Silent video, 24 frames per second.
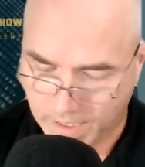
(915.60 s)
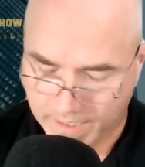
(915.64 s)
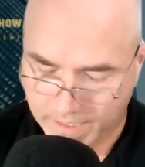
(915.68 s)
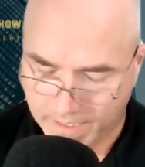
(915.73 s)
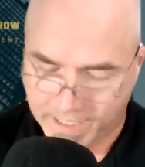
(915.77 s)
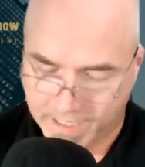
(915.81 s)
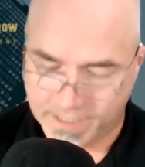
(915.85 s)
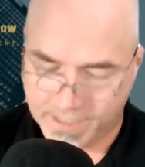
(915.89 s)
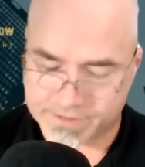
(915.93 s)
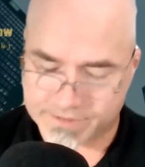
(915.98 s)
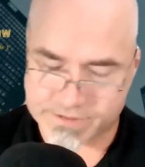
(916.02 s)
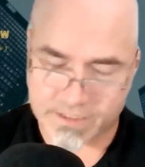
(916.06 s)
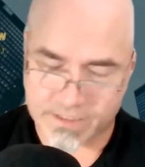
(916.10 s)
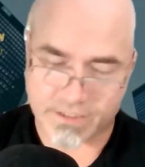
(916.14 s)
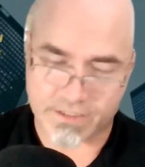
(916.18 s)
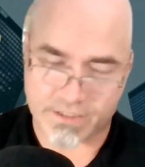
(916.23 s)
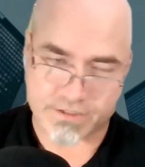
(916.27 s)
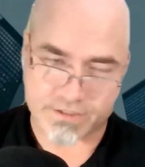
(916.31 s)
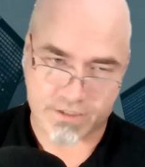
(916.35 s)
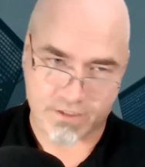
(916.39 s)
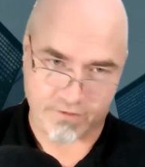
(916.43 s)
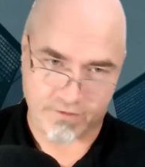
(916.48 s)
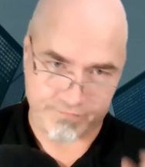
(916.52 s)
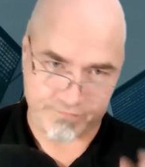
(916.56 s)
I can't say
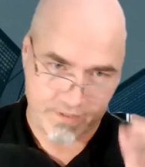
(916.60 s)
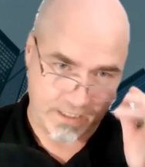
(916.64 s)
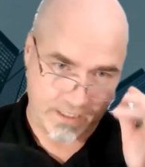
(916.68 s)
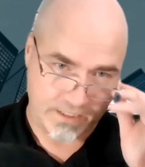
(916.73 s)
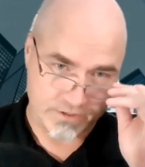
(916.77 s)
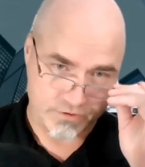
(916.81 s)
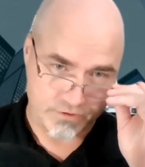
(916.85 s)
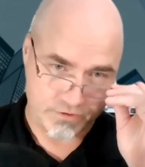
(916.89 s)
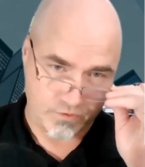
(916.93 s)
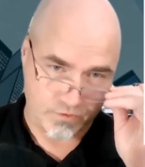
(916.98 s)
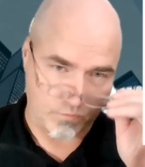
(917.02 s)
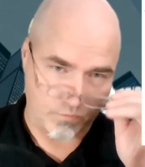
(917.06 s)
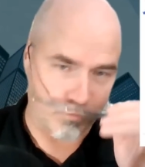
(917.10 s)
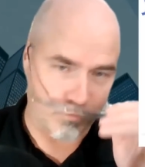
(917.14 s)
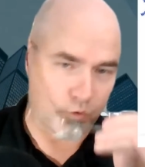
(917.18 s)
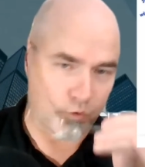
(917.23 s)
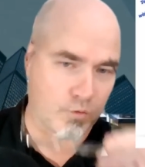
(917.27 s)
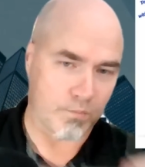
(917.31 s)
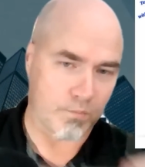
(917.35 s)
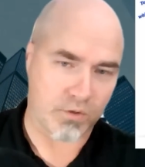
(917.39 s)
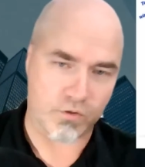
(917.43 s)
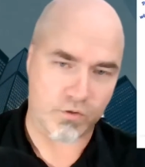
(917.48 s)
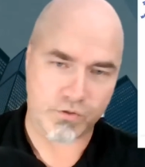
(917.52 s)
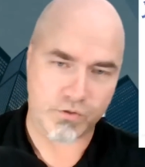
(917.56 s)
this enough, guys.
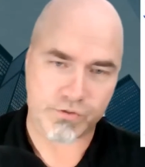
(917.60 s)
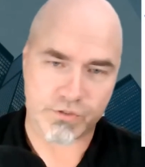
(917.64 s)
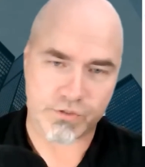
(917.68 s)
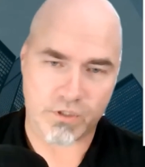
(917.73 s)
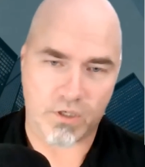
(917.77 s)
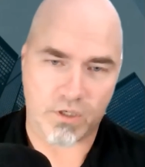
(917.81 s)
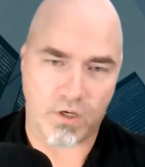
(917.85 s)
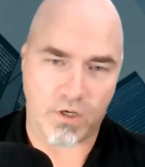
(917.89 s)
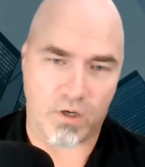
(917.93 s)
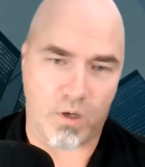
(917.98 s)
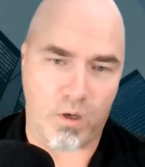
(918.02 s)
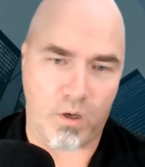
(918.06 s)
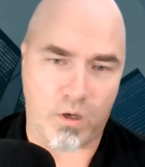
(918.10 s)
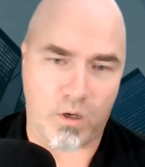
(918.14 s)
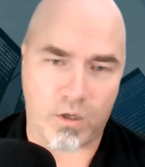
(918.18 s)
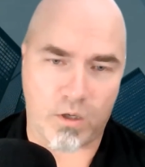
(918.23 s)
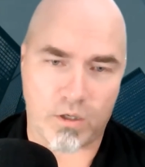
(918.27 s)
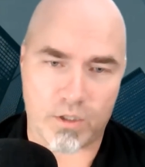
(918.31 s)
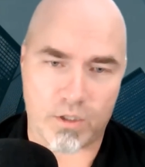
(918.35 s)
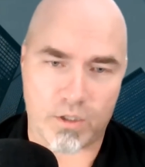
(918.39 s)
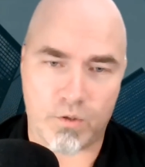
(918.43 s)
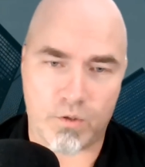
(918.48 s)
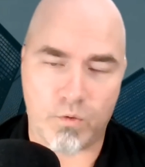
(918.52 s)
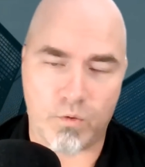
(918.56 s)
Rumors
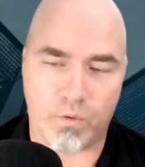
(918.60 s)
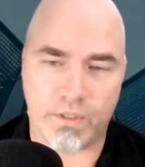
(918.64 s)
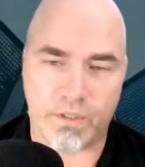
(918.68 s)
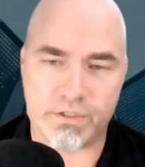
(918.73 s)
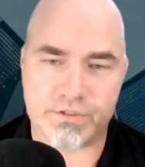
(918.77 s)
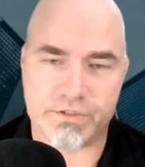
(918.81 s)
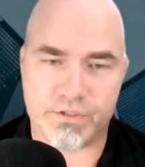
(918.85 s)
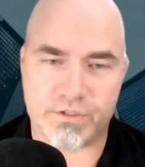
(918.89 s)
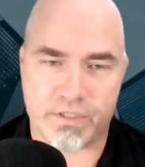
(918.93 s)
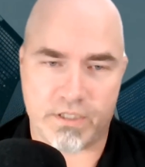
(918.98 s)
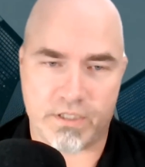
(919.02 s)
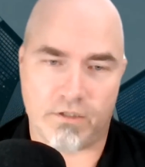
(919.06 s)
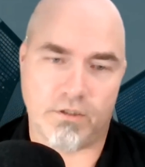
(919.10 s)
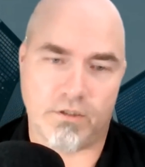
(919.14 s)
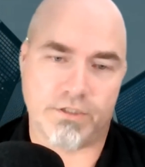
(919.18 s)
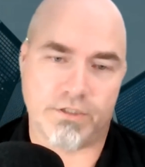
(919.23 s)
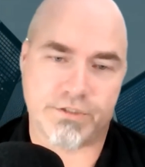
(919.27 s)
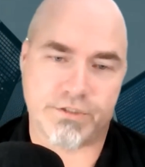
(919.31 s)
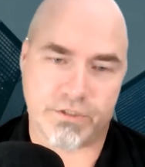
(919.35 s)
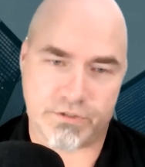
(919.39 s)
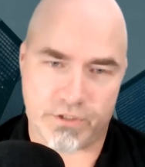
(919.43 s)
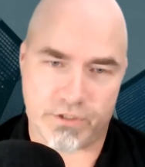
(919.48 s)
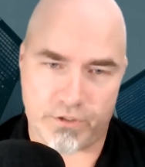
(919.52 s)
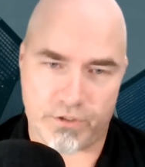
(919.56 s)
are going to kill
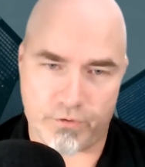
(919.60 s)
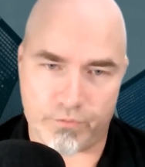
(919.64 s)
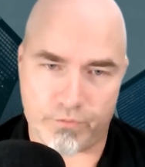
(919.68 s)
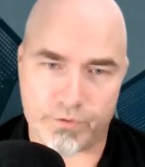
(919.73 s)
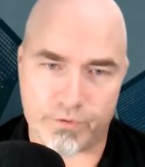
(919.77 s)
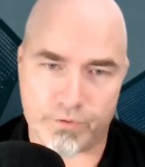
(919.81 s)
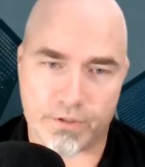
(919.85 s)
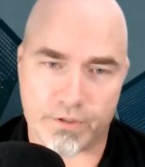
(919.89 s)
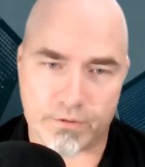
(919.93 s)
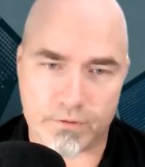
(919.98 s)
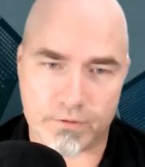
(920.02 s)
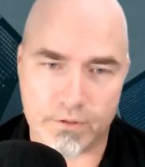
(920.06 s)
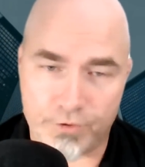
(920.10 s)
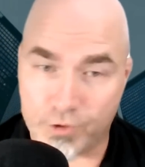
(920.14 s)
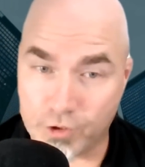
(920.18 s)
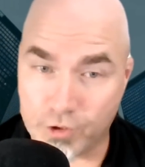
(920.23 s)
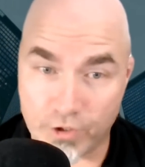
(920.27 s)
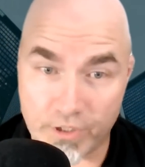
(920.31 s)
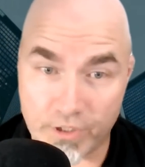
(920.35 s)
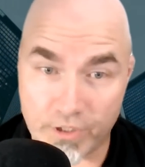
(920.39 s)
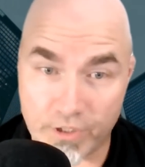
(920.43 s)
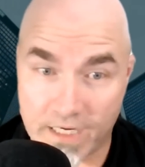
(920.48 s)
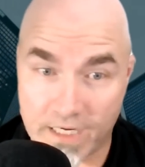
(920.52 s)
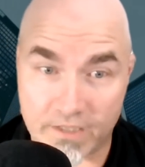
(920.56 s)
us as a union, the
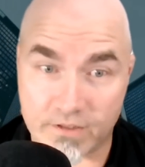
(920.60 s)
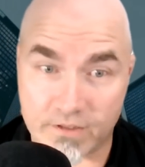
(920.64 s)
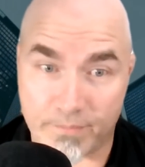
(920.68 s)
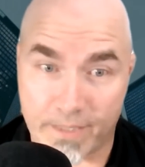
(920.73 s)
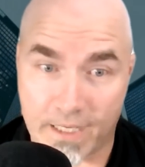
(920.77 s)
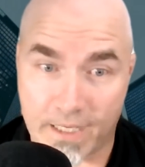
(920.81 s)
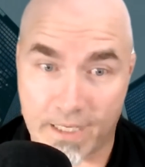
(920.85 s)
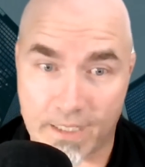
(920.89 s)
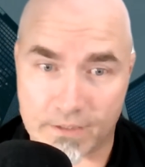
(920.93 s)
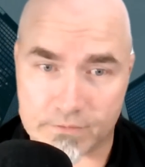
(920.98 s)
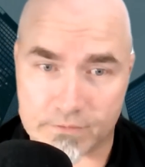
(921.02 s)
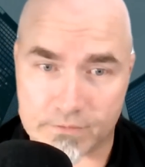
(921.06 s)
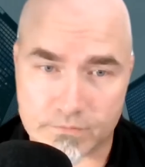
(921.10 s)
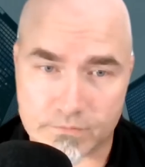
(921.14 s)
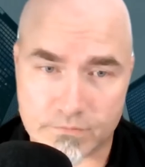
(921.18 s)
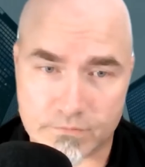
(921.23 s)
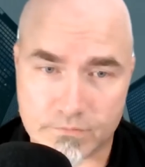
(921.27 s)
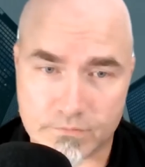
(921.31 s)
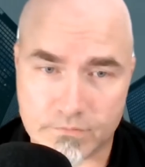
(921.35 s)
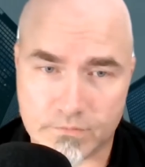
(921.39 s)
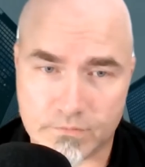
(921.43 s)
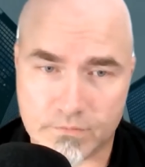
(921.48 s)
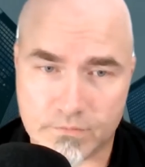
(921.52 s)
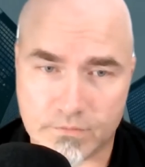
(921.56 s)
good and the bad.
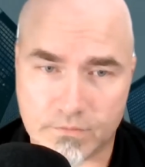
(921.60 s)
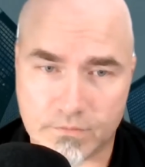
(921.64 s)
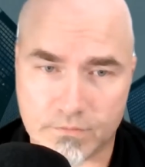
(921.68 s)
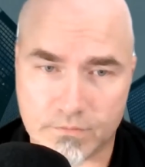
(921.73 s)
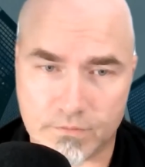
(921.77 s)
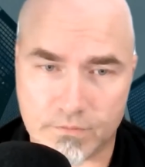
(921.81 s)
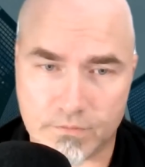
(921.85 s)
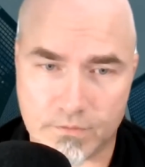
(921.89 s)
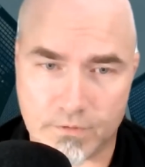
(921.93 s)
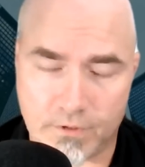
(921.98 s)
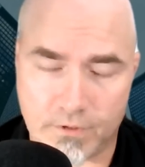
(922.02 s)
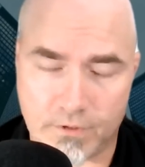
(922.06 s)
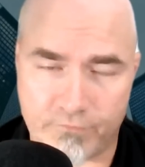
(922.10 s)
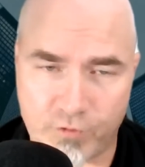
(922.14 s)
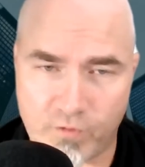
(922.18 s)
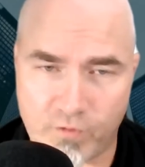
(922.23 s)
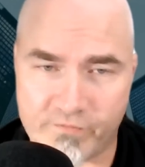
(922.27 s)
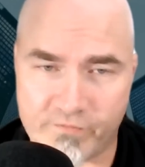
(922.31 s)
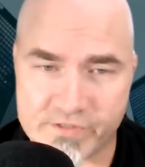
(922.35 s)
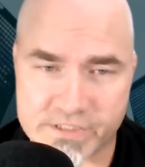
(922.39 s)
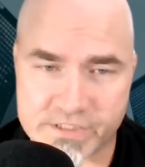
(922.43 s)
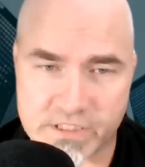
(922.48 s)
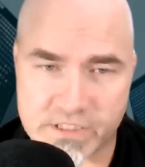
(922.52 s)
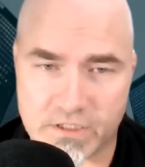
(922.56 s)
If you
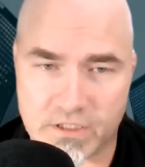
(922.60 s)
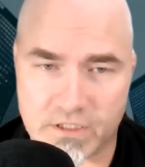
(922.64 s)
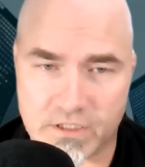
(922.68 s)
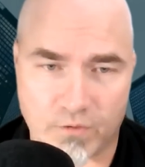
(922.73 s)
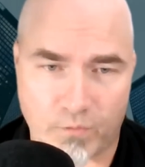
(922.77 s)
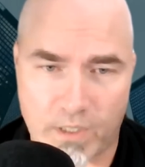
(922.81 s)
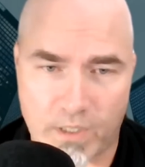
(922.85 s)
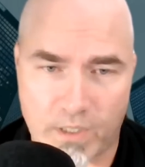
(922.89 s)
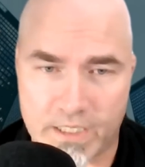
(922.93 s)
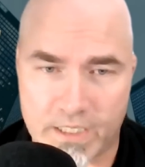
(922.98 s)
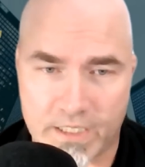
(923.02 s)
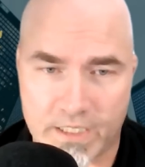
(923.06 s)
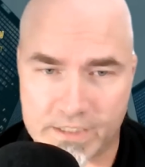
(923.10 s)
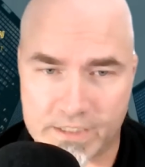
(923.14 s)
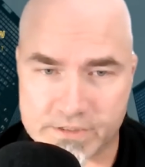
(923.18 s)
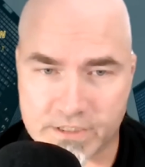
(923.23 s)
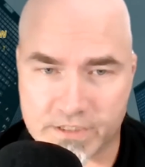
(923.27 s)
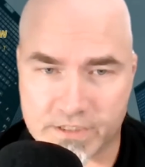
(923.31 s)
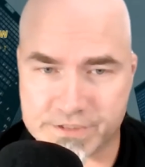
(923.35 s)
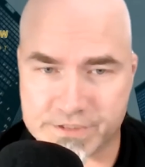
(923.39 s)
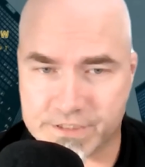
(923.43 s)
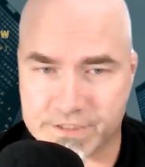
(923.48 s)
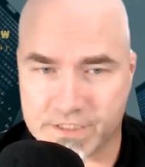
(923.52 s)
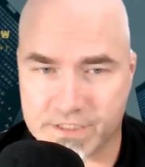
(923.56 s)
haven't seen it in writing, it
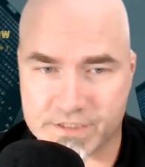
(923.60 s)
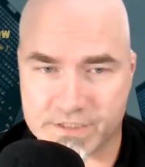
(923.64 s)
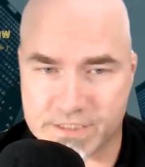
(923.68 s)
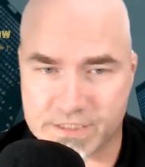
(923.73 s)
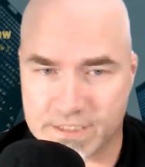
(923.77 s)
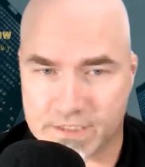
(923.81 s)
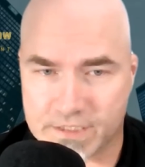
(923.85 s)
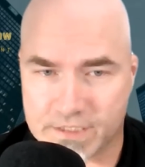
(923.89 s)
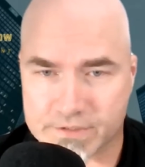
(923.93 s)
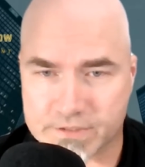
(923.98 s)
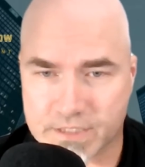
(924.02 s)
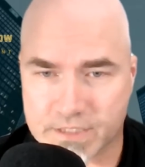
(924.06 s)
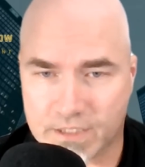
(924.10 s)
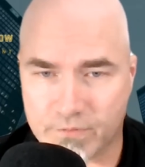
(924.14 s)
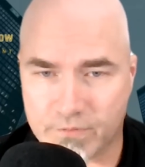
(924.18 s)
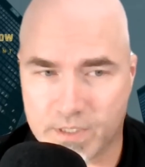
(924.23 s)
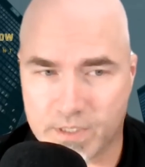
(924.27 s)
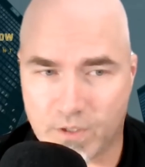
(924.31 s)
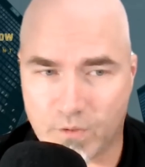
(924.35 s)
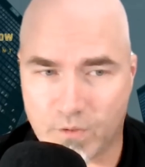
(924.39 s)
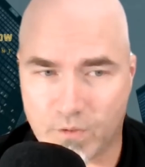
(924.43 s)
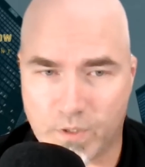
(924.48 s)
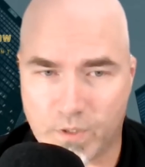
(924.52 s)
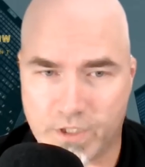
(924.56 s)
doesn't exist. I
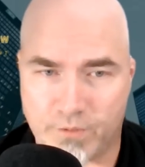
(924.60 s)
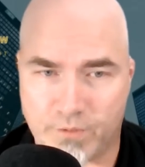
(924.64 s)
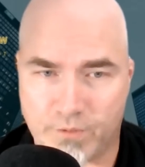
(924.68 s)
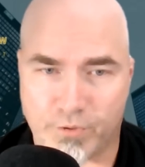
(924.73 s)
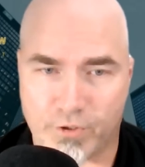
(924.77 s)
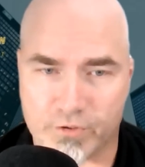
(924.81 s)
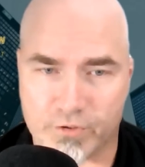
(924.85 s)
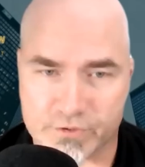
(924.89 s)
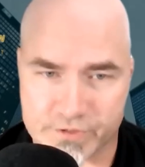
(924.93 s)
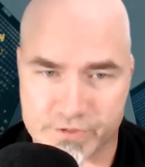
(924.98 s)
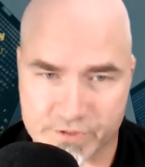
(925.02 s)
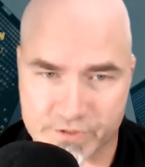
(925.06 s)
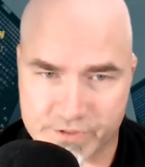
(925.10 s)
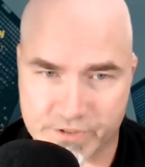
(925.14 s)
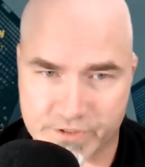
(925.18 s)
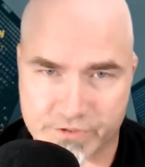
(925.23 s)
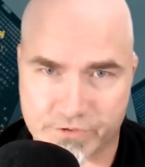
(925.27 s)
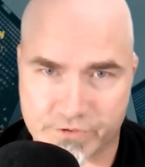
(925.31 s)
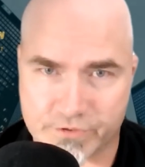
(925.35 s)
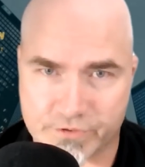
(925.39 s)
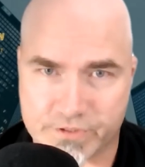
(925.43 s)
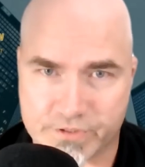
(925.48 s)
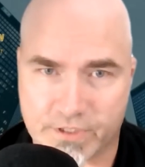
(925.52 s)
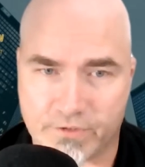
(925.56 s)
don't care what your brothers and
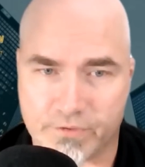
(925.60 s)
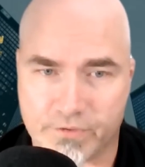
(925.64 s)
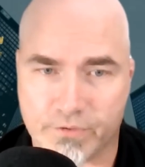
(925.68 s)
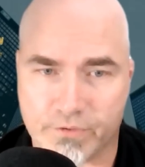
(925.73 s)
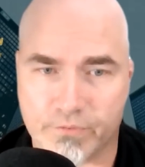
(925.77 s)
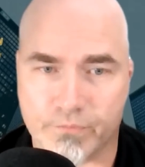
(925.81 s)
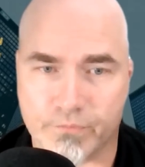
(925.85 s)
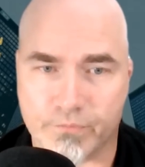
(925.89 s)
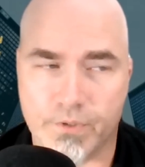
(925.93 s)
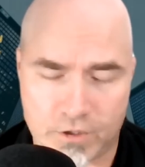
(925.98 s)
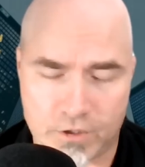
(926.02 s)
sisters tell you.